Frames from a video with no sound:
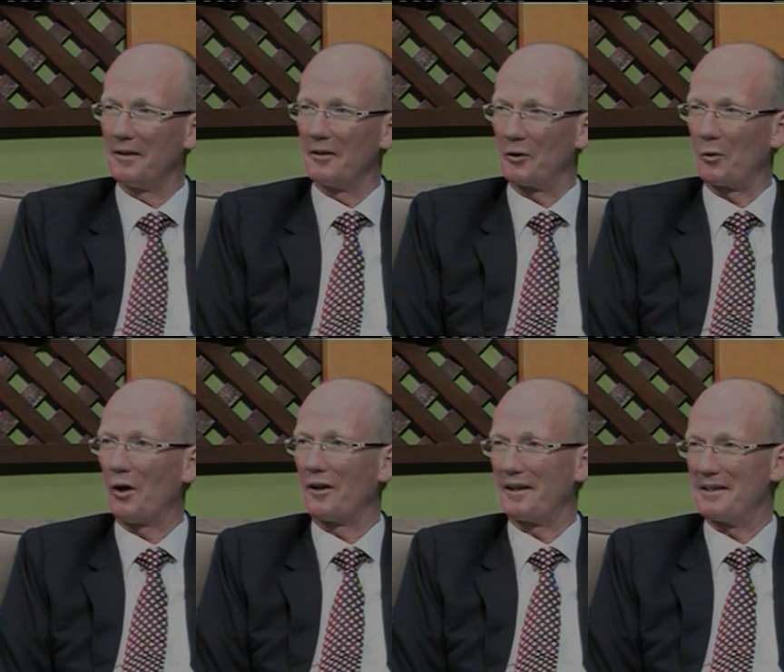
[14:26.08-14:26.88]
the
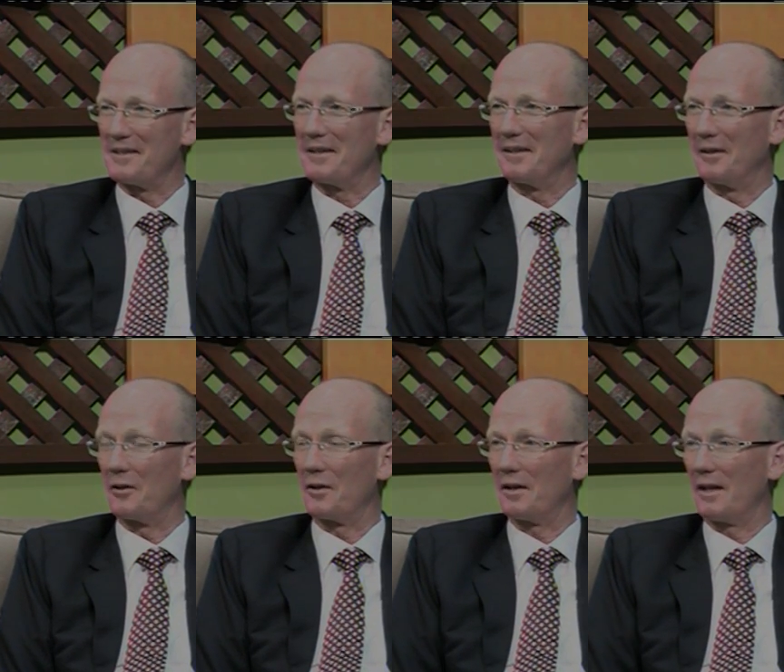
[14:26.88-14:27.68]
qualities uh, yes.
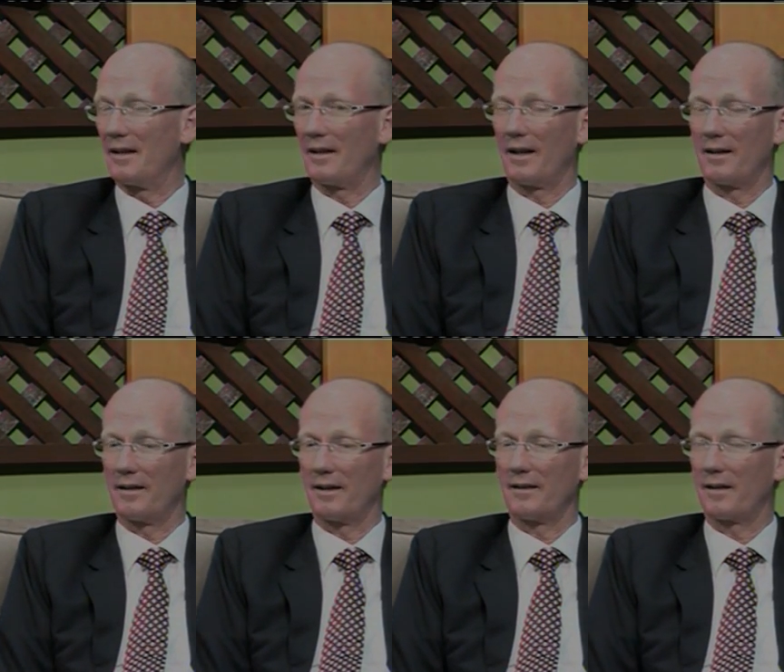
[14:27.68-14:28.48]
uh, and, and
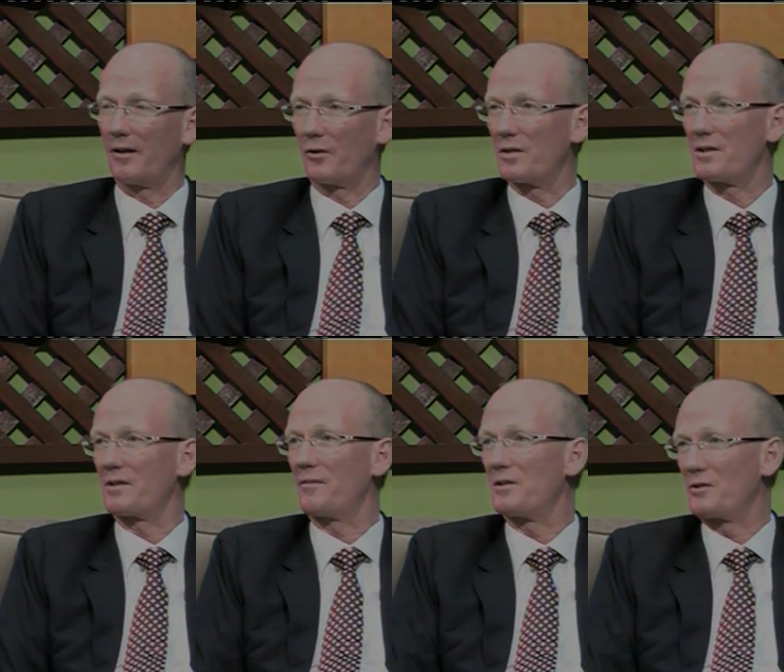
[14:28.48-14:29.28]
uh, characteristics
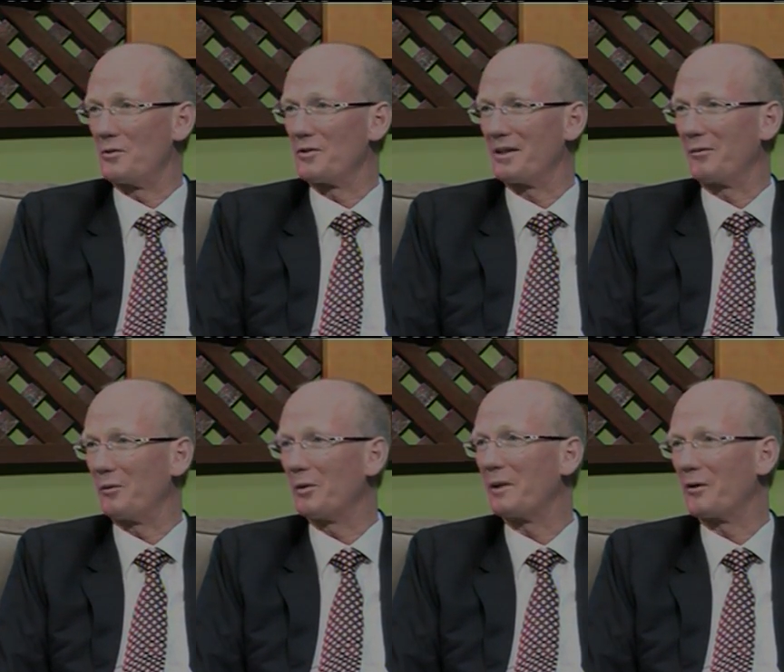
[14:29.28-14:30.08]
of the students that we
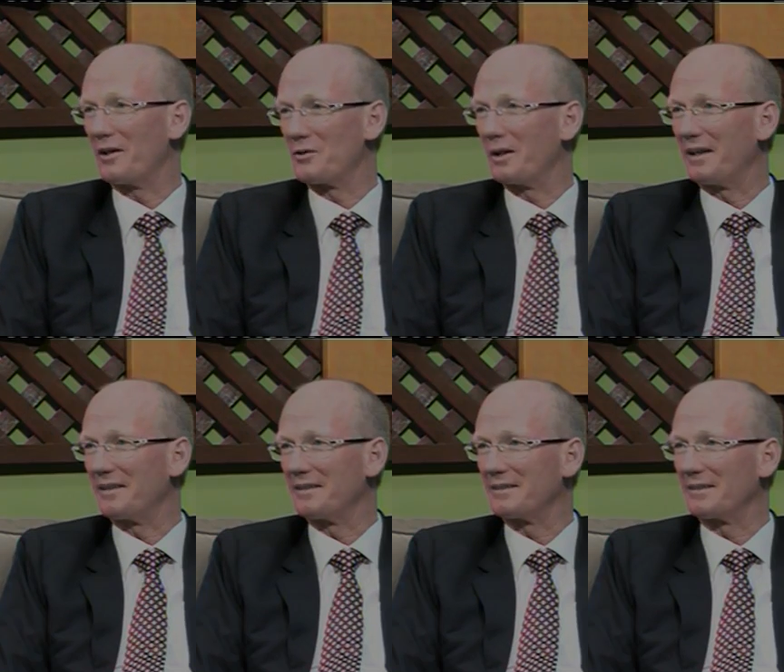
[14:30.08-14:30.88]
mm-hmm. will be mm-hmm. graduating.
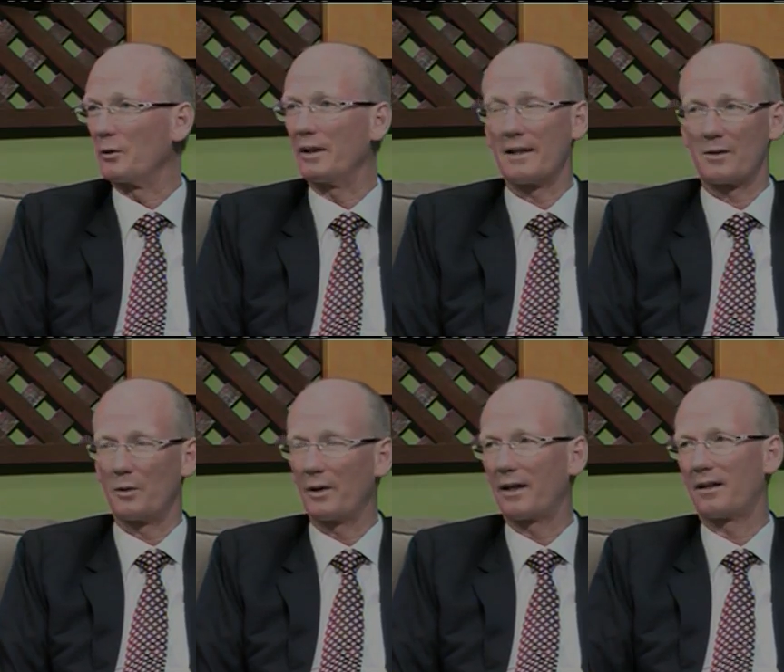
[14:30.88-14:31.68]
So yes. yes. we
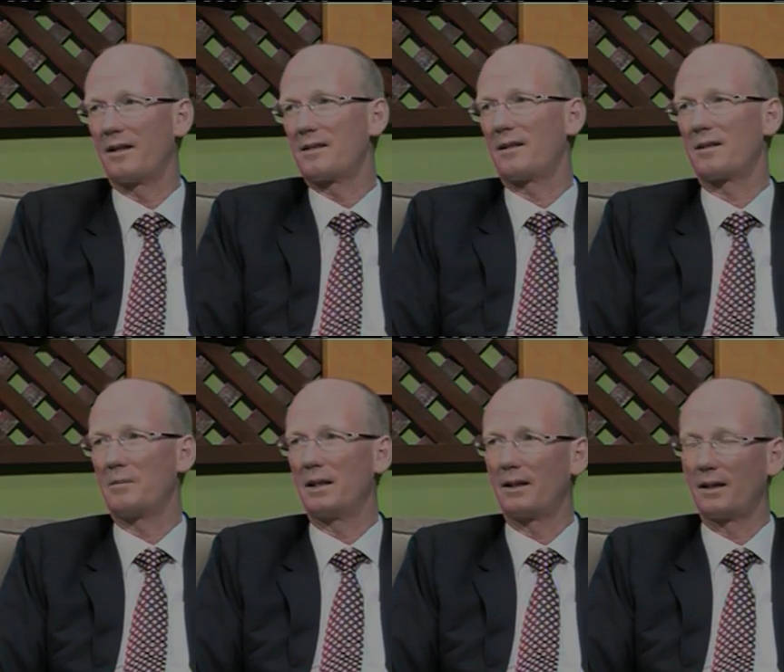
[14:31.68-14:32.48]
recognize that as
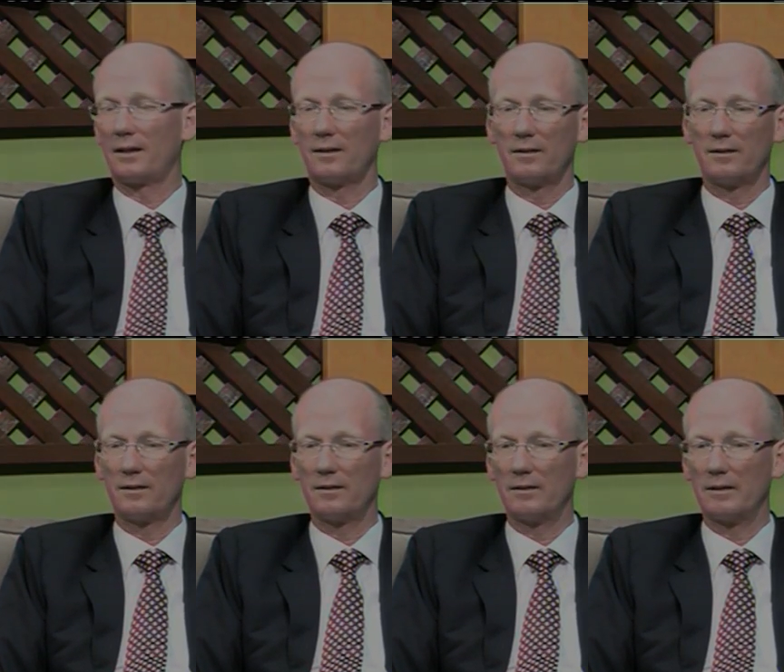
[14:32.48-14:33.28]
being
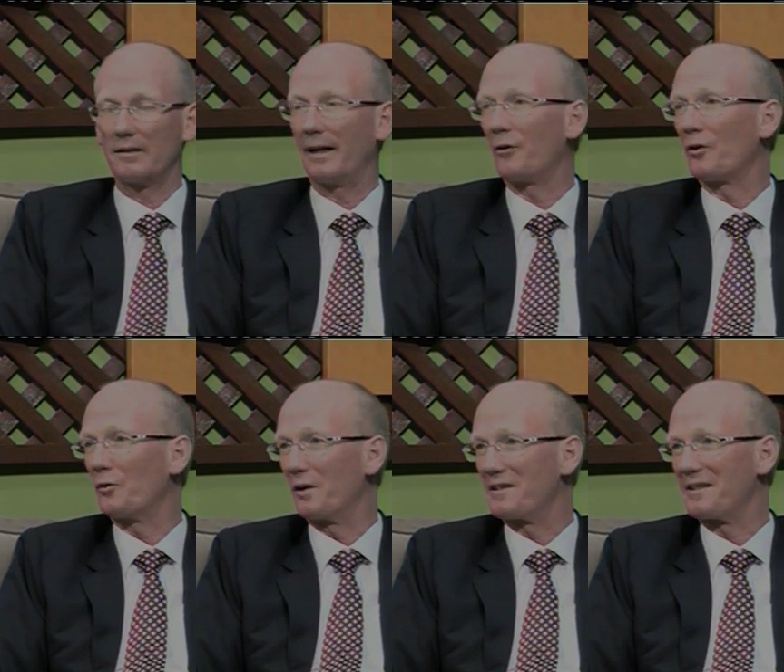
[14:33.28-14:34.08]
uh, integral
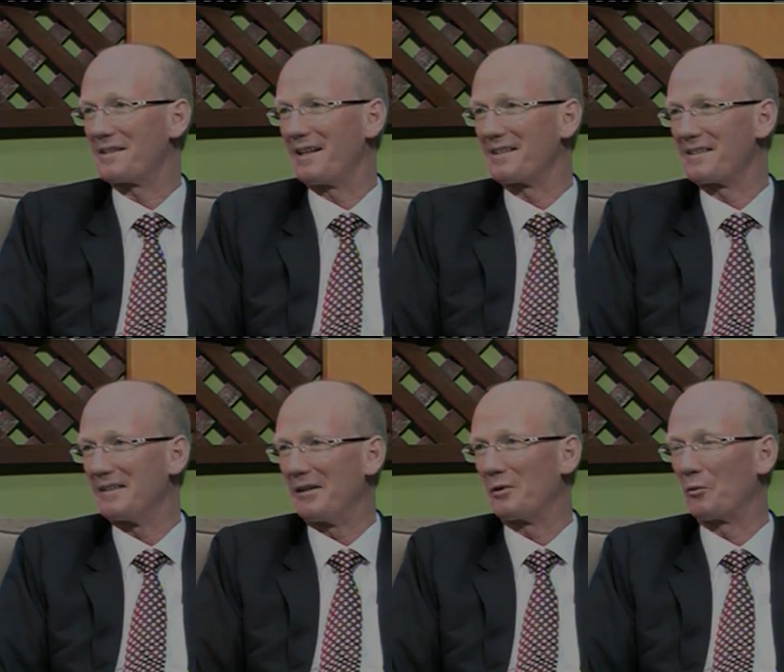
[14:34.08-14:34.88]
to our success.
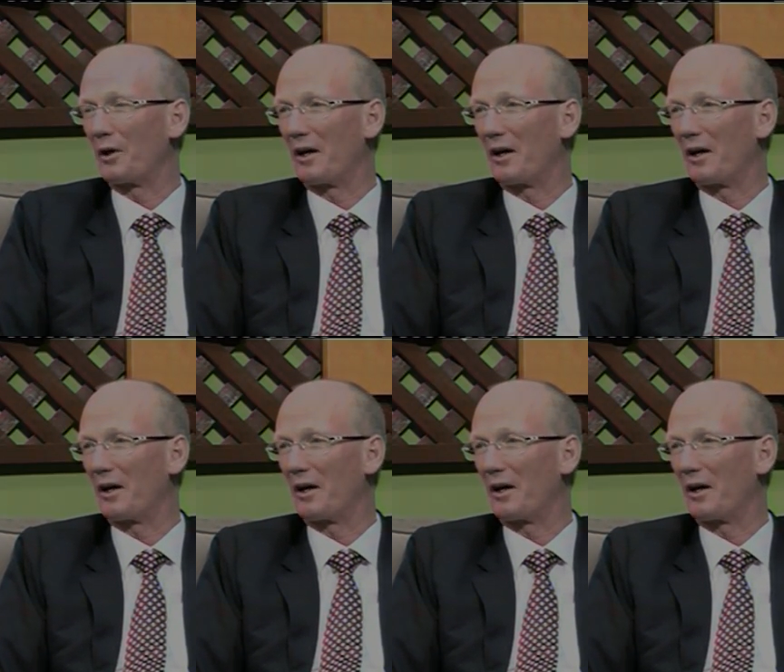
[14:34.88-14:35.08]
And, and I think